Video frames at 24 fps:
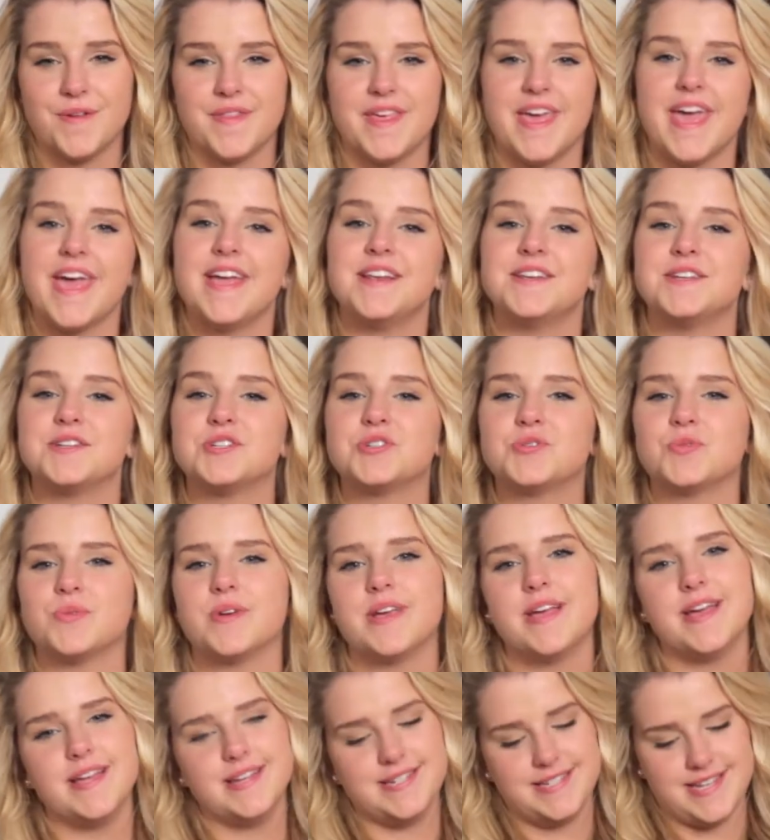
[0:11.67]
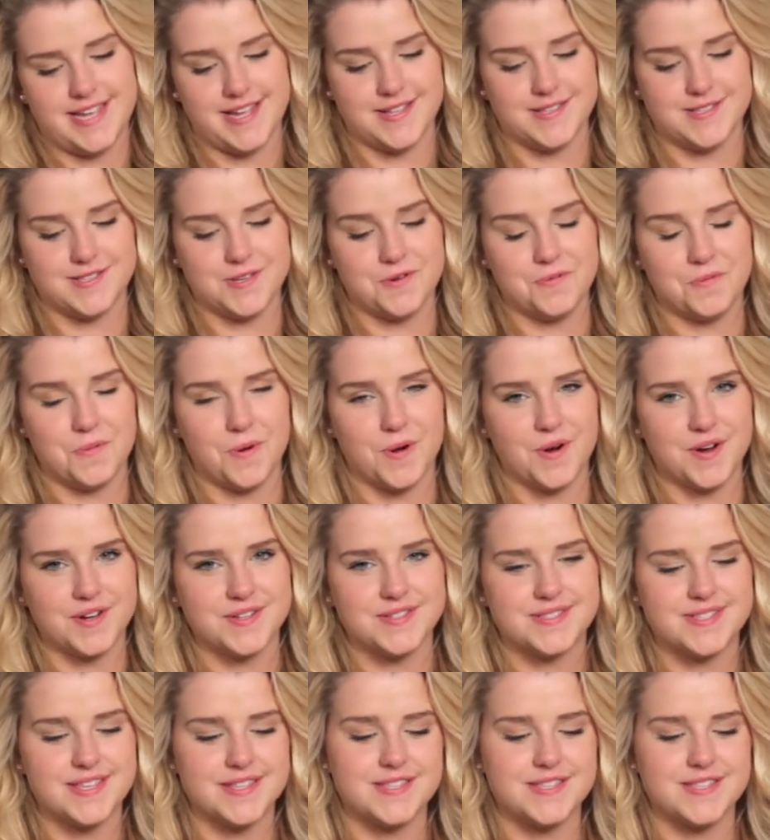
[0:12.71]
the Industry Dance Awards,